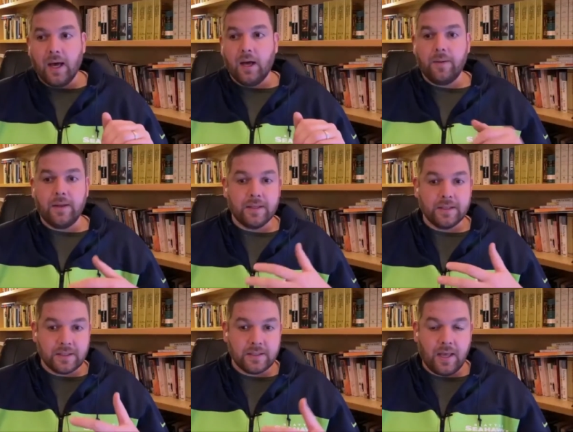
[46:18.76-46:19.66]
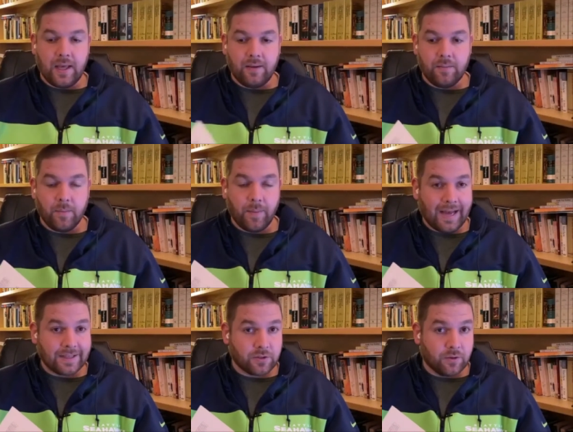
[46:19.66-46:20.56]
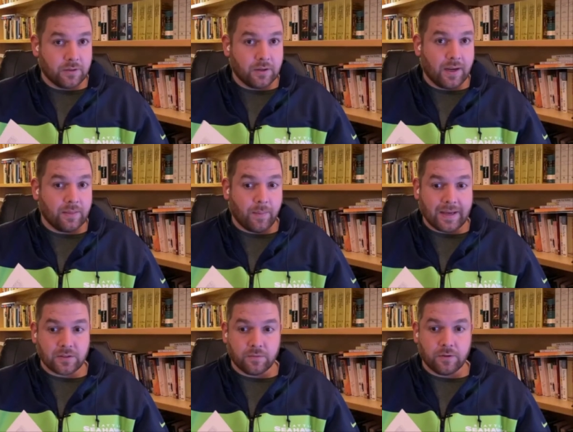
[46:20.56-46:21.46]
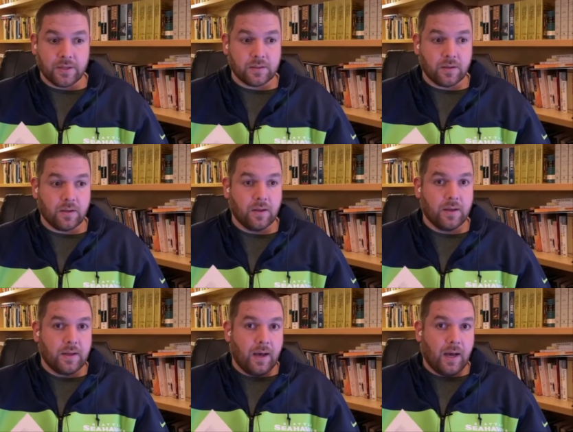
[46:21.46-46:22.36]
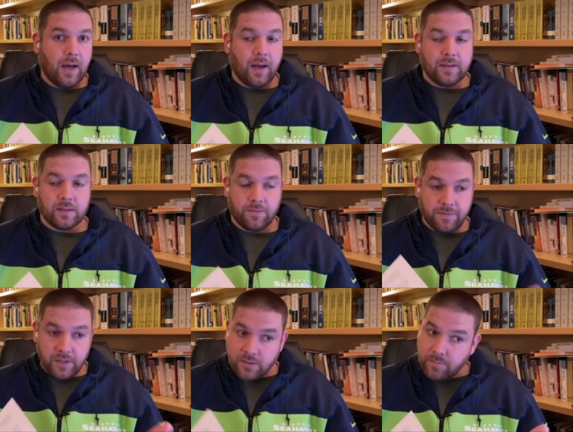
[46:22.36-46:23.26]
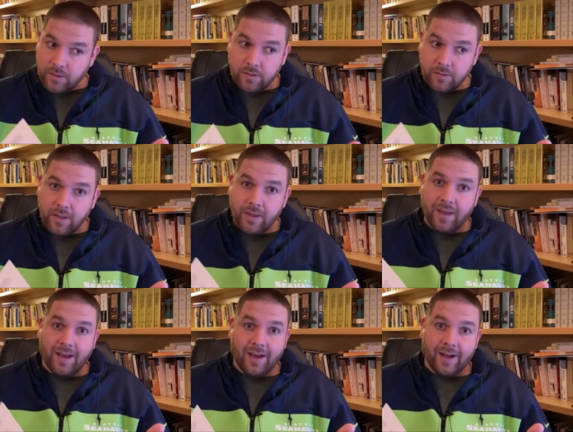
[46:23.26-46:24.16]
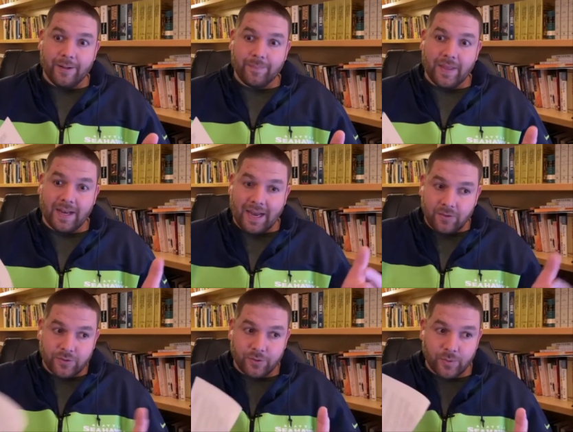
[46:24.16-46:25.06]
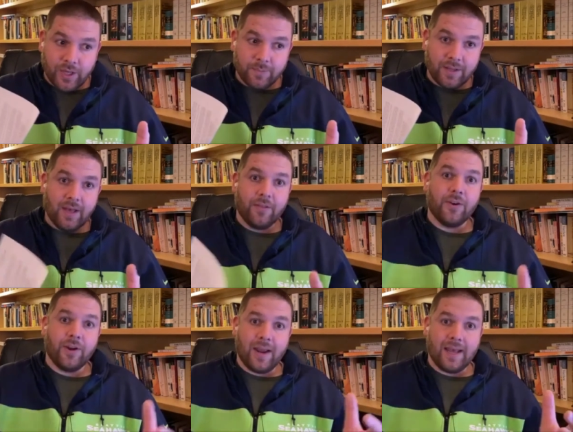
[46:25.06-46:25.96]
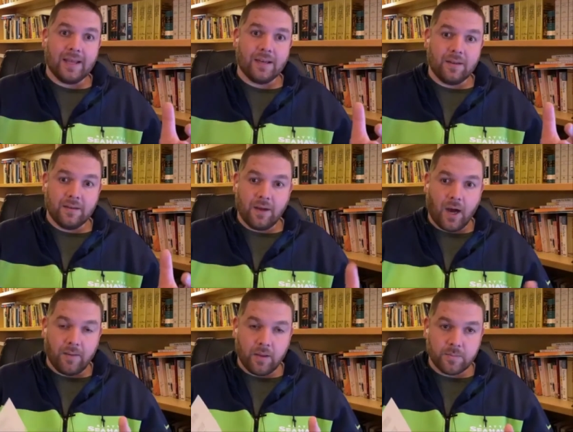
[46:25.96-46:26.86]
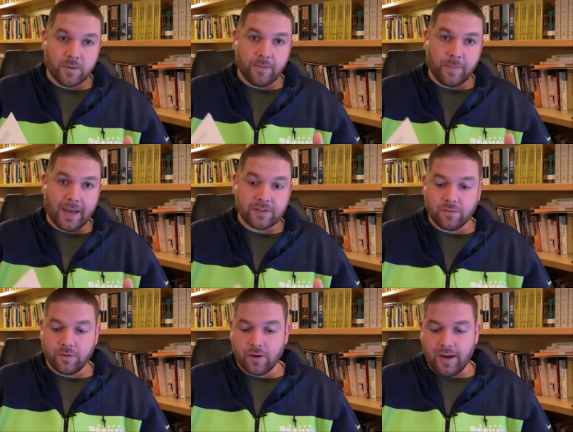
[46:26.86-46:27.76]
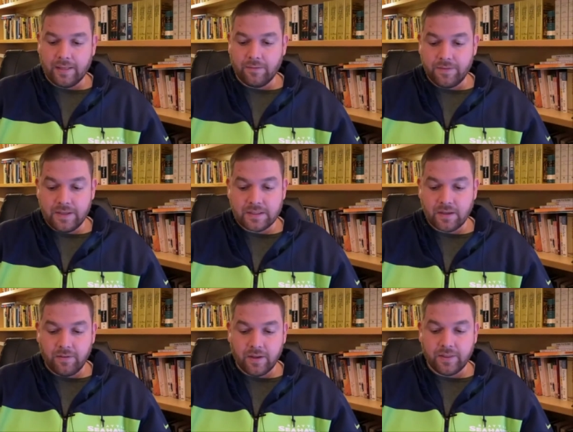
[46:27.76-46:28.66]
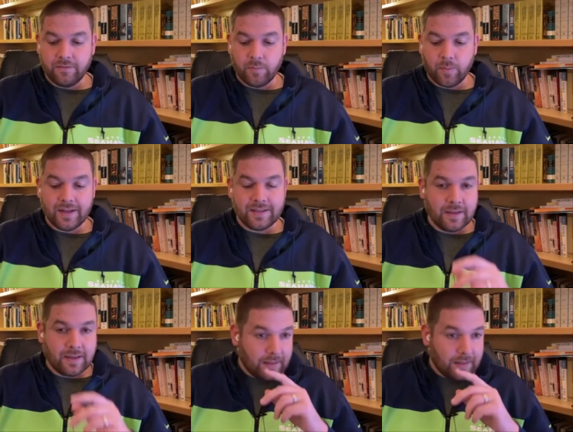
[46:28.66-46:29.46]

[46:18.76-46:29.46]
um, and this is a the Passover, and the Passover is a uh, is a feast meal, um, and households will come together and uh, observe the Passover and the feast of unleavened bread